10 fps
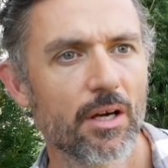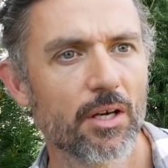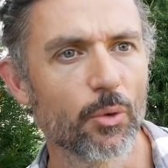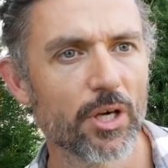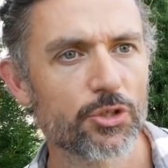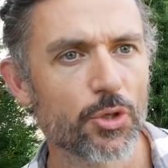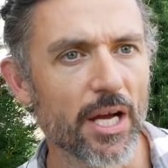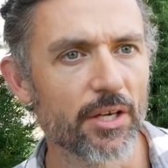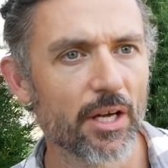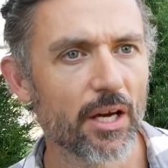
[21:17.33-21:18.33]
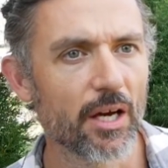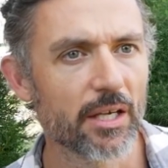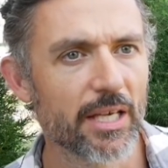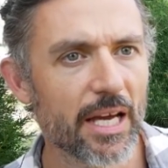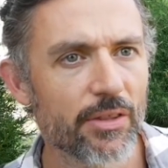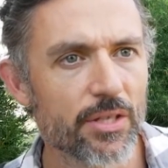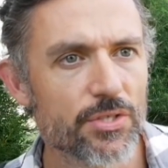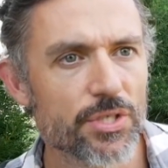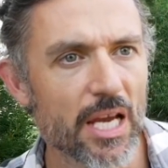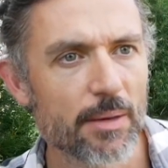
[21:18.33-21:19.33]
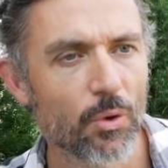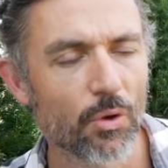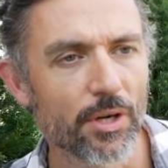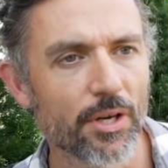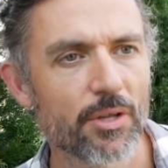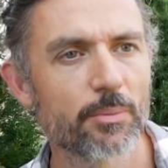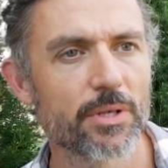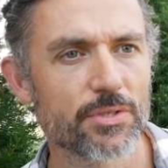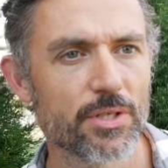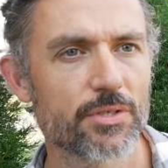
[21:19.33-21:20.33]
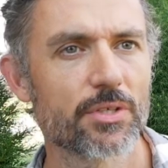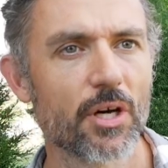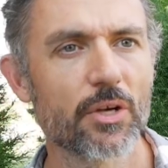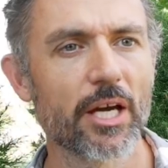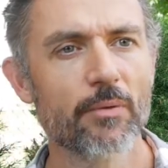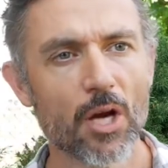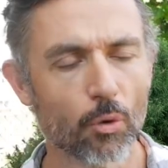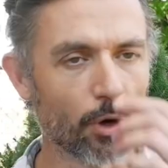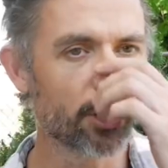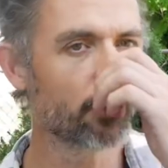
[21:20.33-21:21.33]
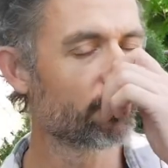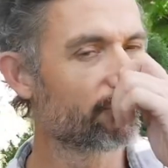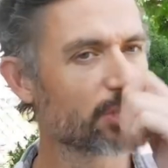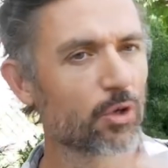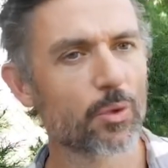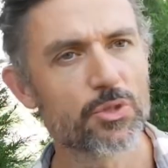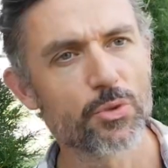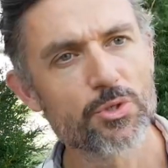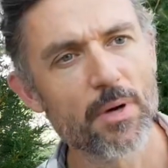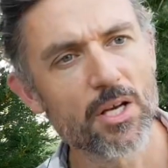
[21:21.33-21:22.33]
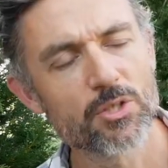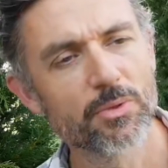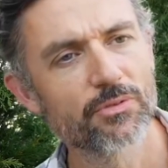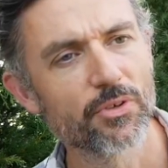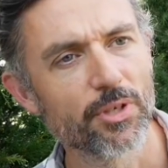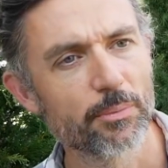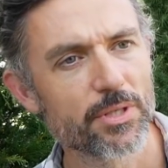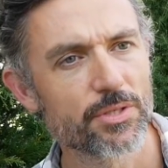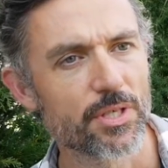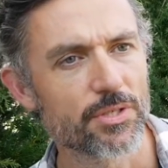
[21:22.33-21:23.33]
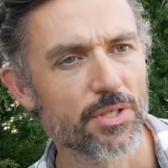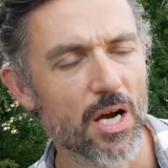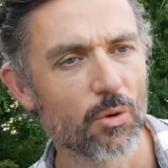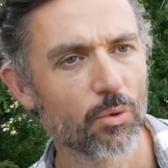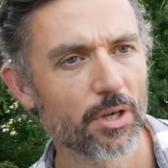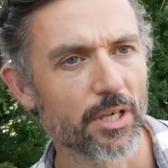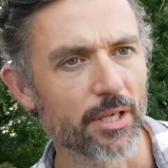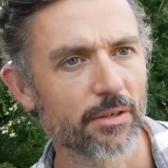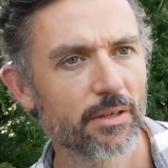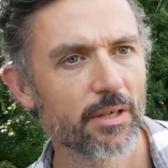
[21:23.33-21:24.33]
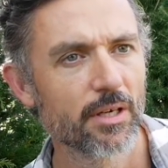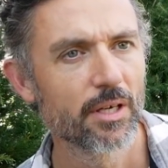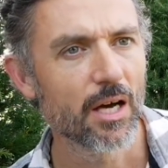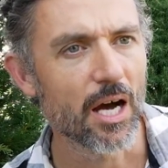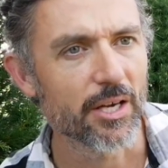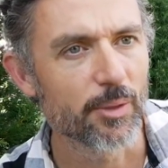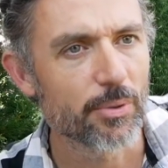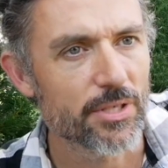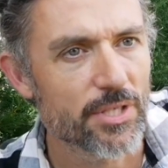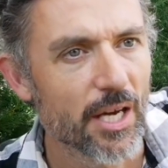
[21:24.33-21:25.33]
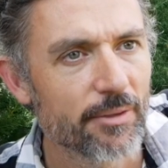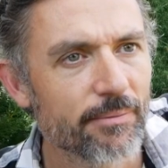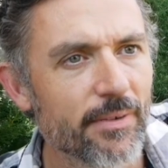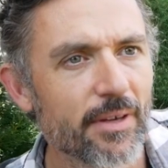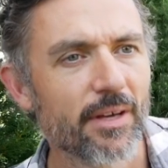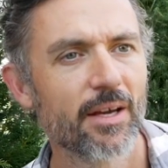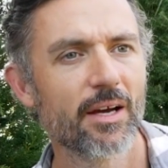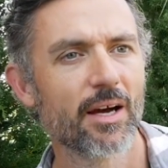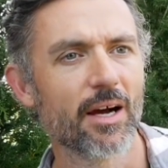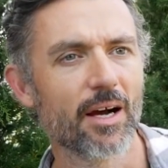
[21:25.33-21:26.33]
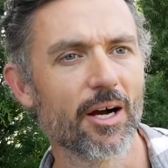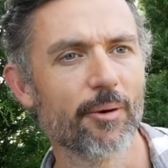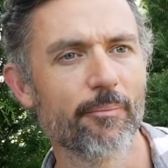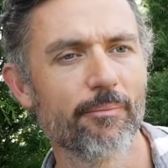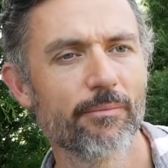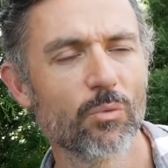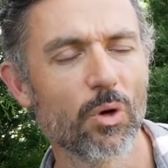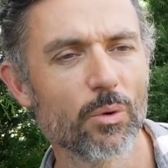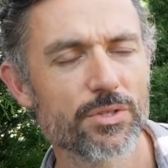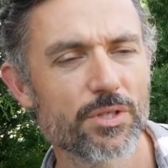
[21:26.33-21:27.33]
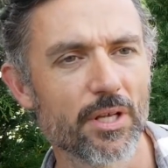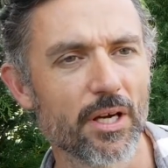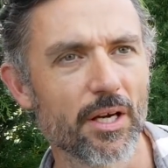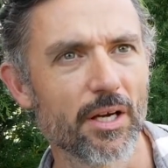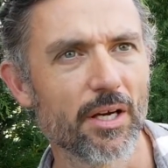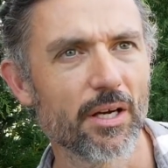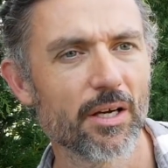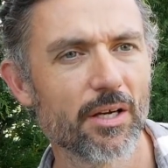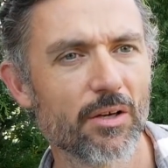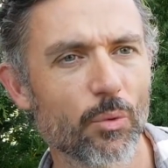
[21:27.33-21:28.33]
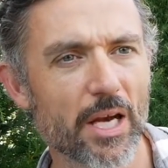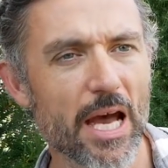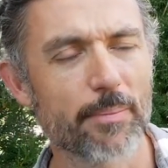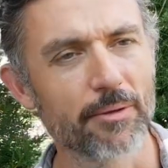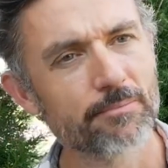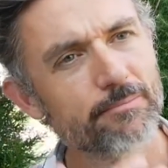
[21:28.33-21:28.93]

You want to try again the same or another business? Okay. What do you feel was responsible for your business not working, Hari Prasad? What happened?